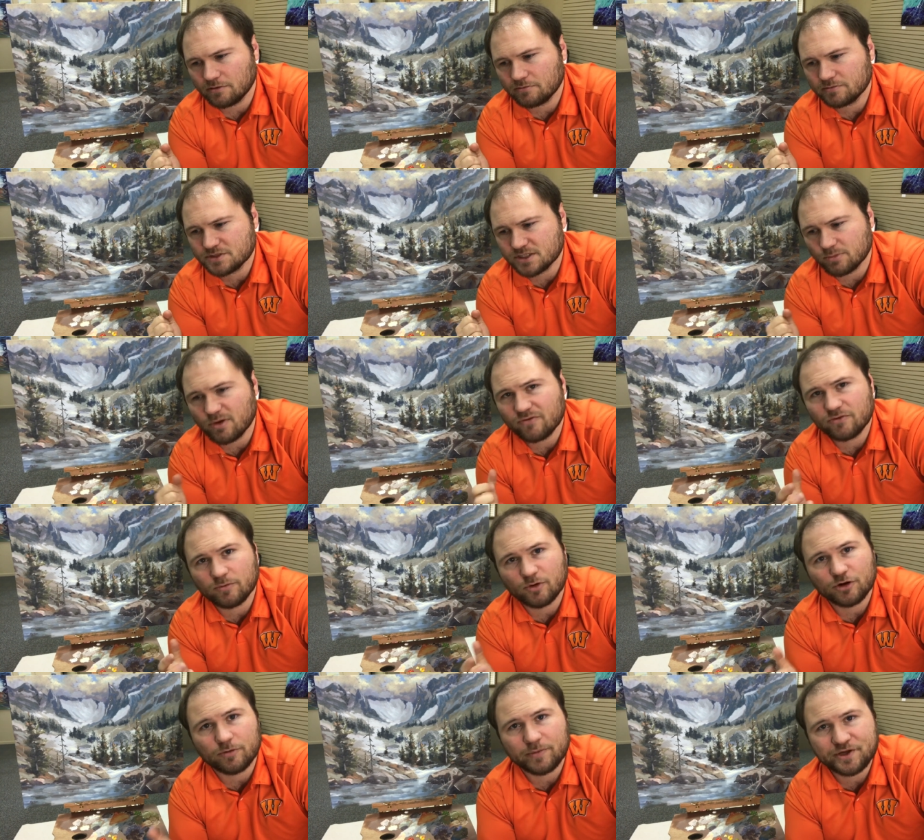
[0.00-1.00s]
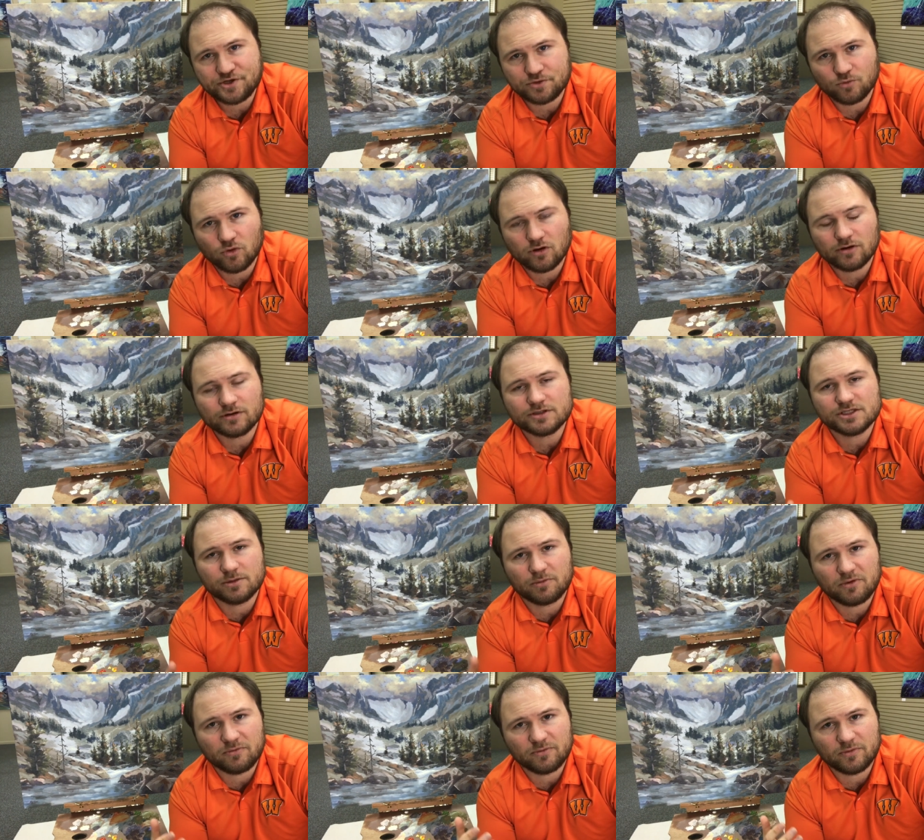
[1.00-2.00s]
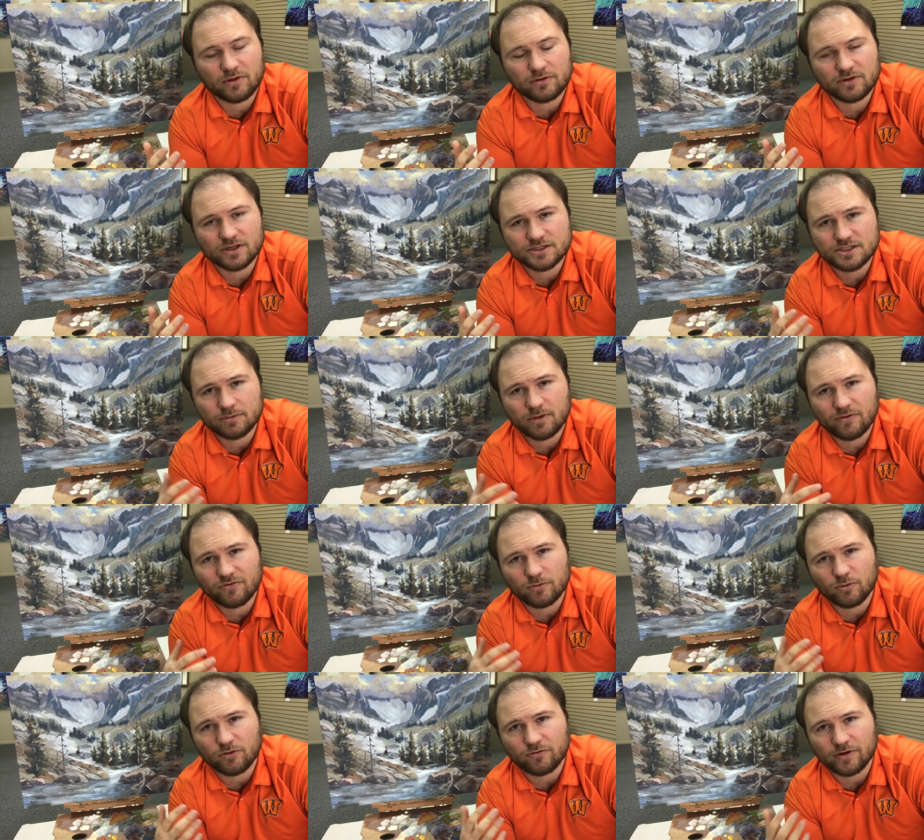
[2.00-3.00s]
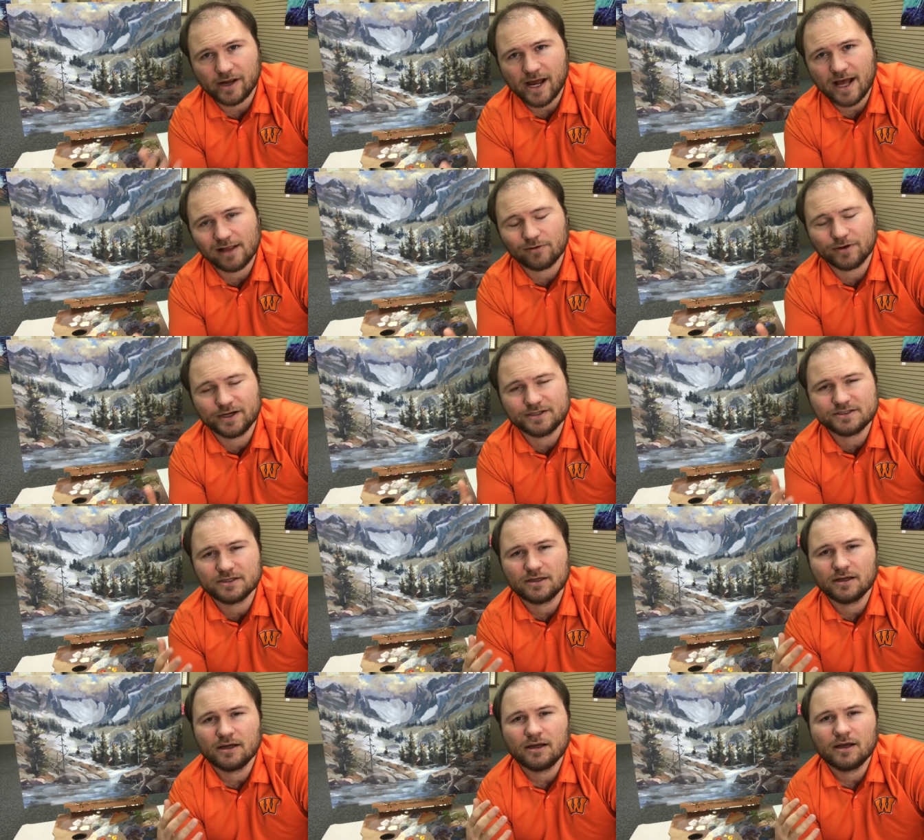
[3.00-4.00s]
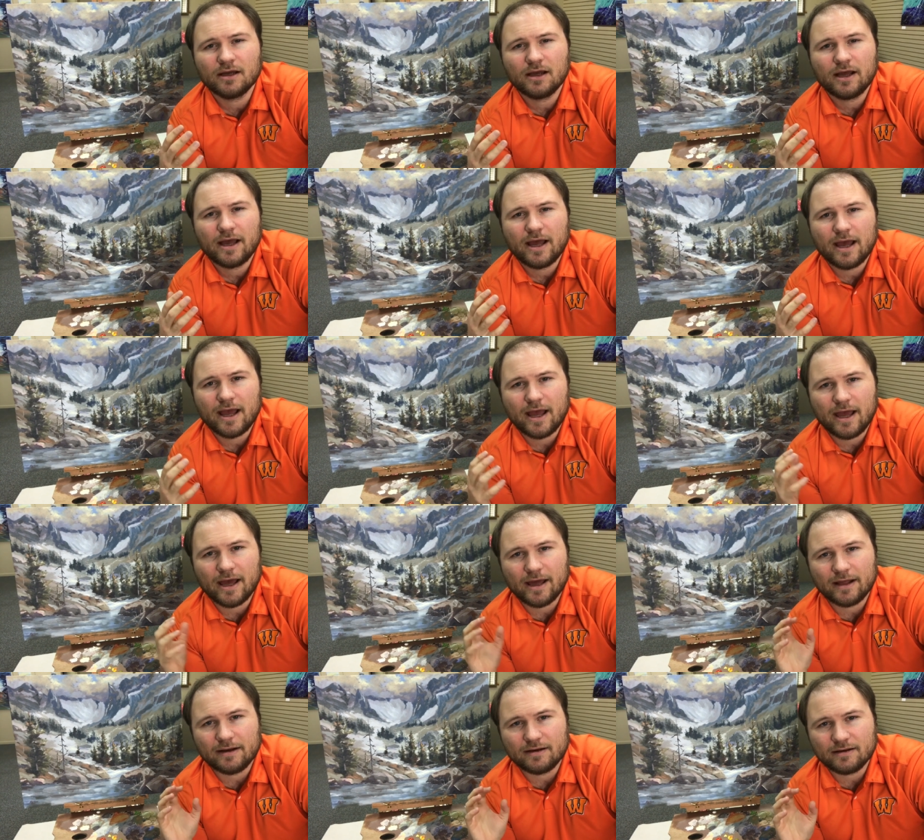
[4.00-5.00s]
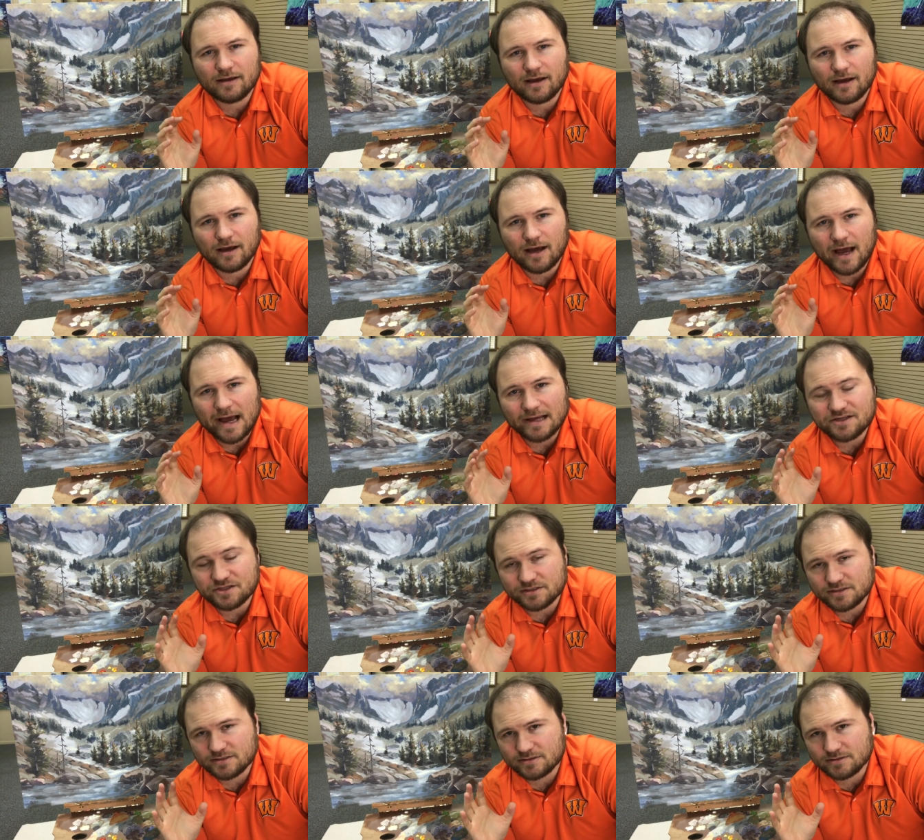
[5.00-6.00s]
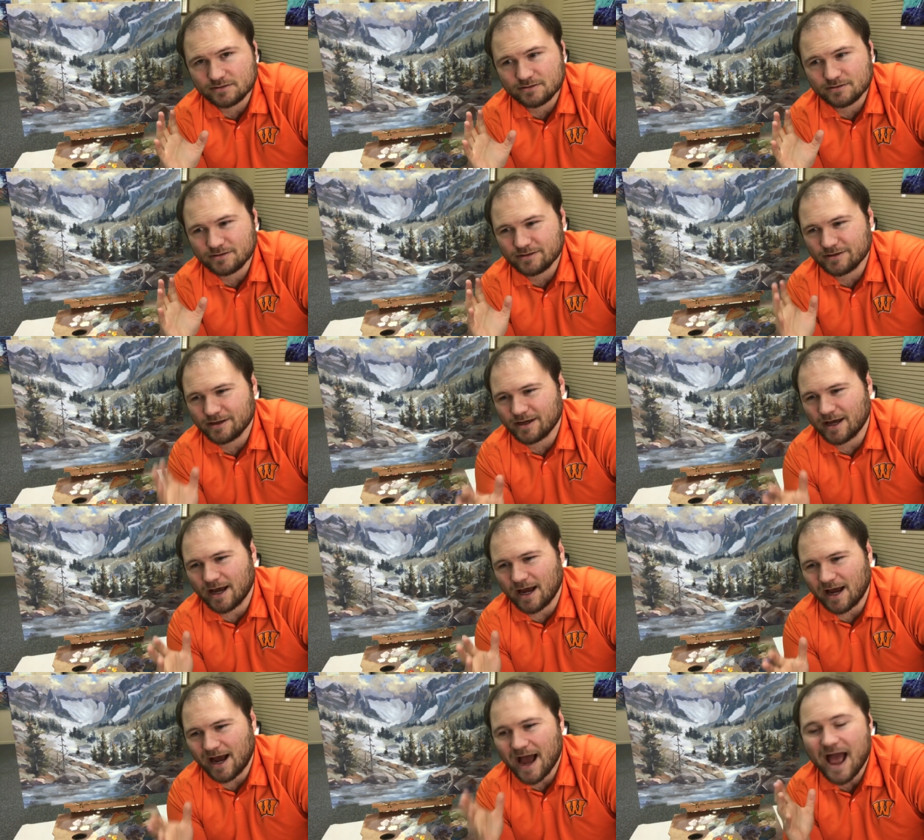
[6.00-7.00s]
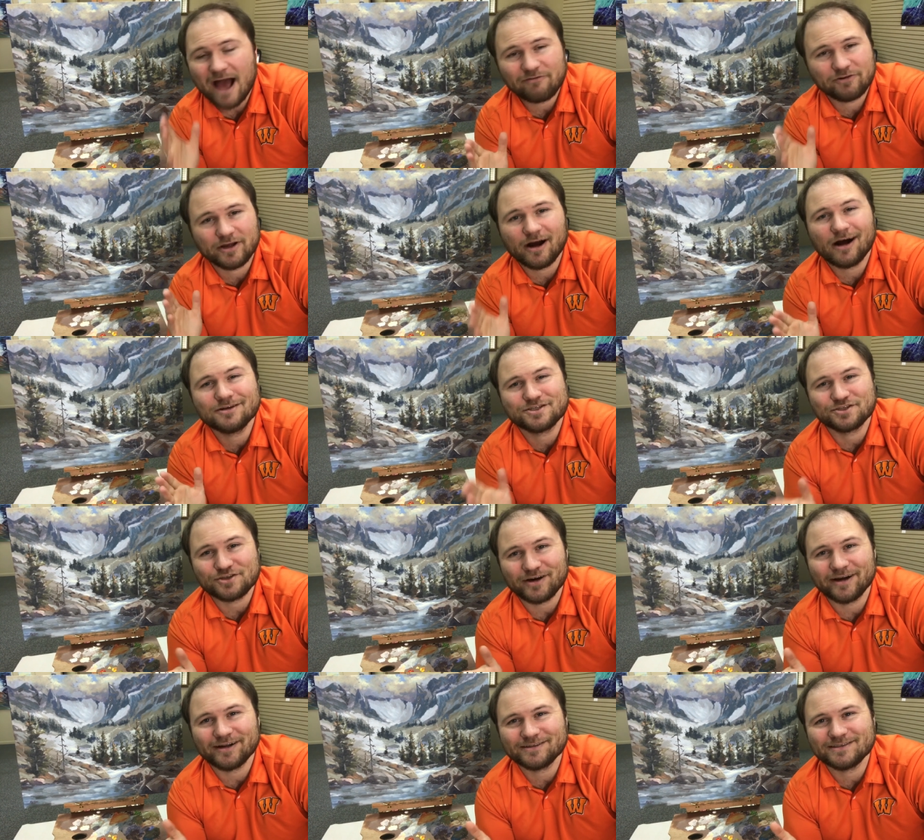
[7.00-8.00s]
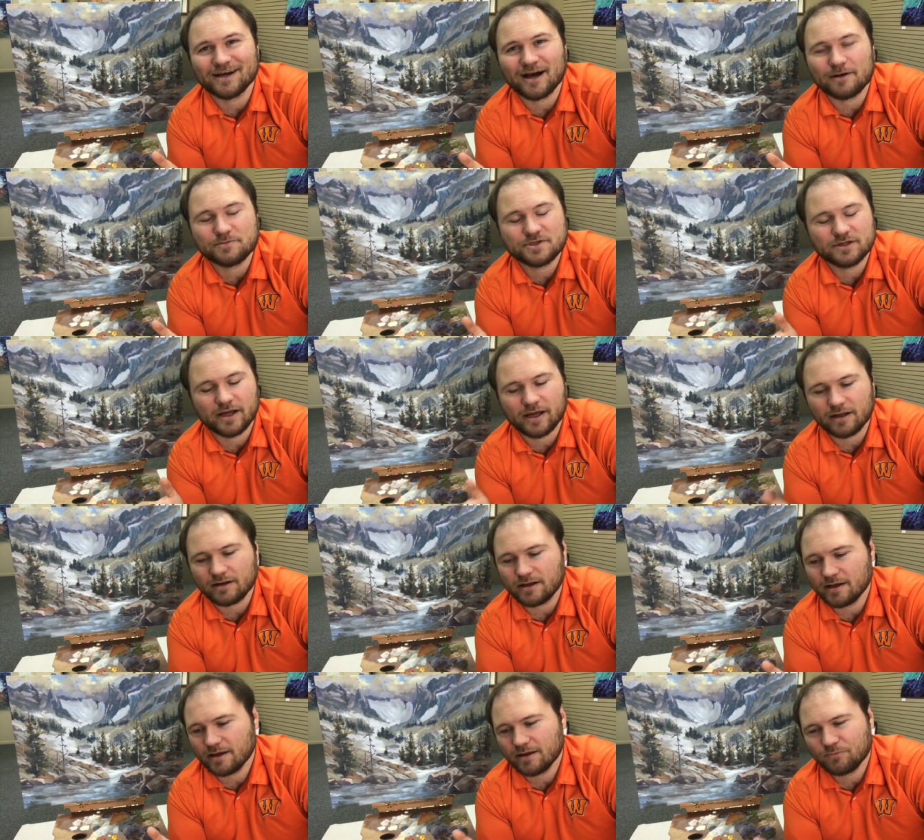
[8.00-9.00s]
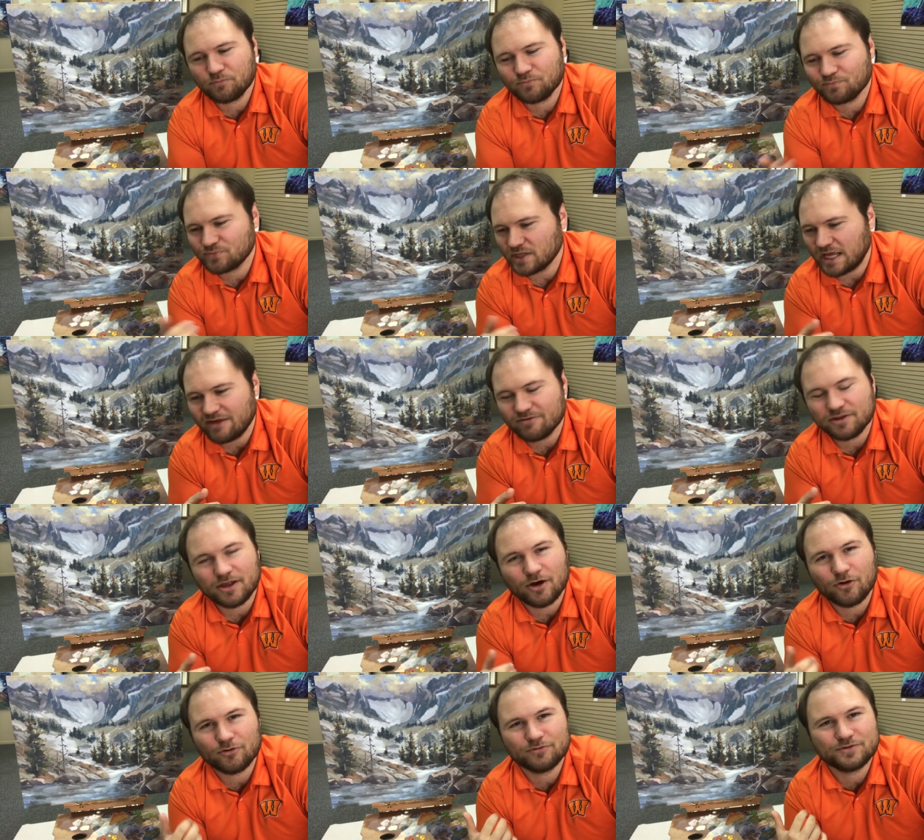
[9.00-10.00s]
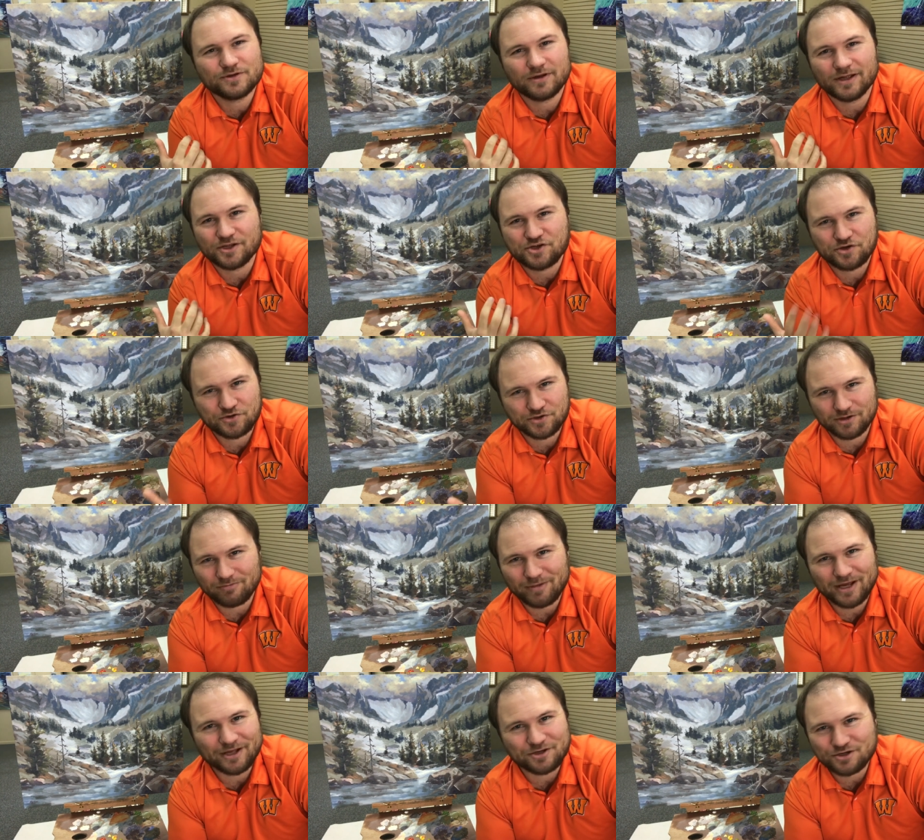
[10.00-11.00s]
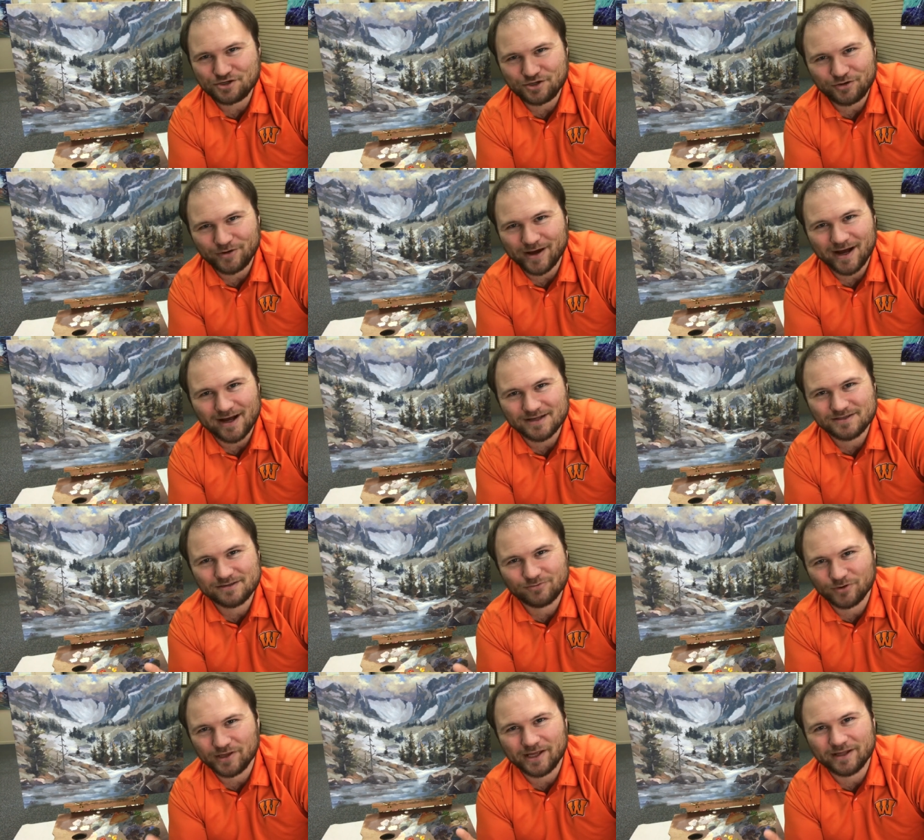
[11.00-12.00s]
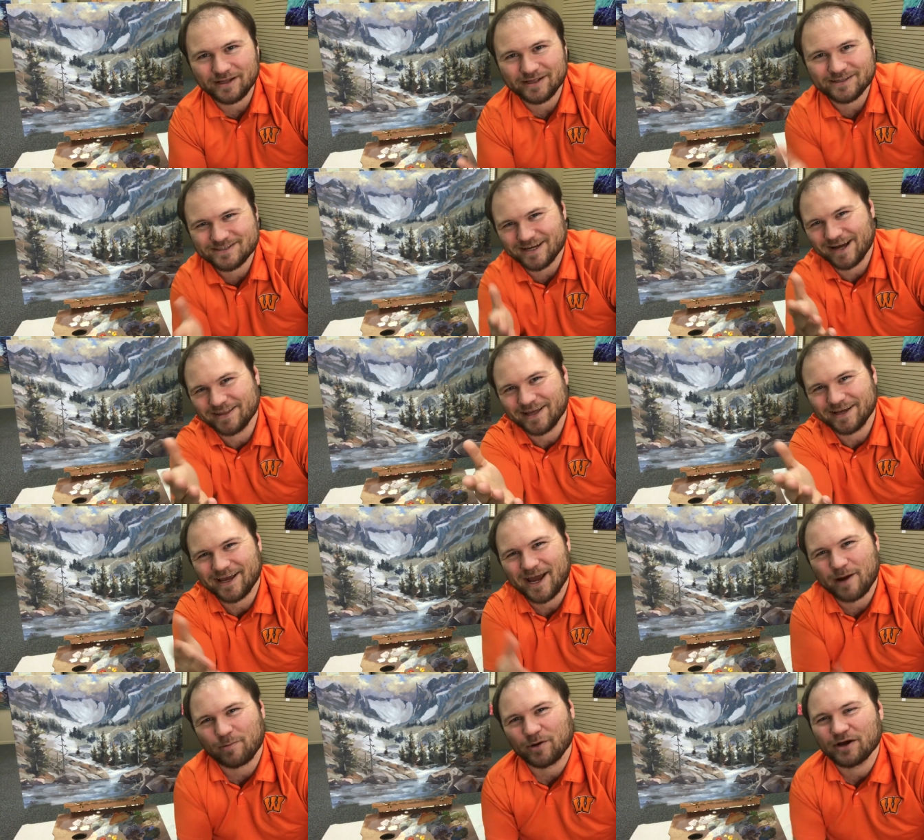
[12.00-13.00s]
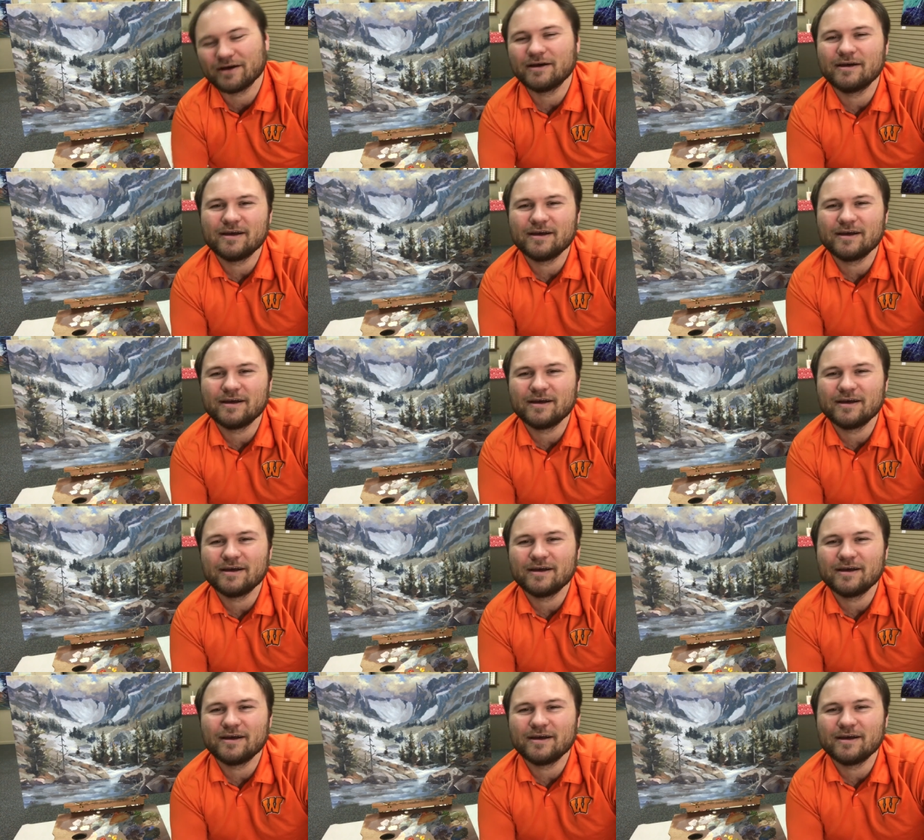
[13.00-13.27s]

some of them are commission work, some of them are for galleries, and I have to concentrate at times. And even though it's usually me and just you guys inside that camera,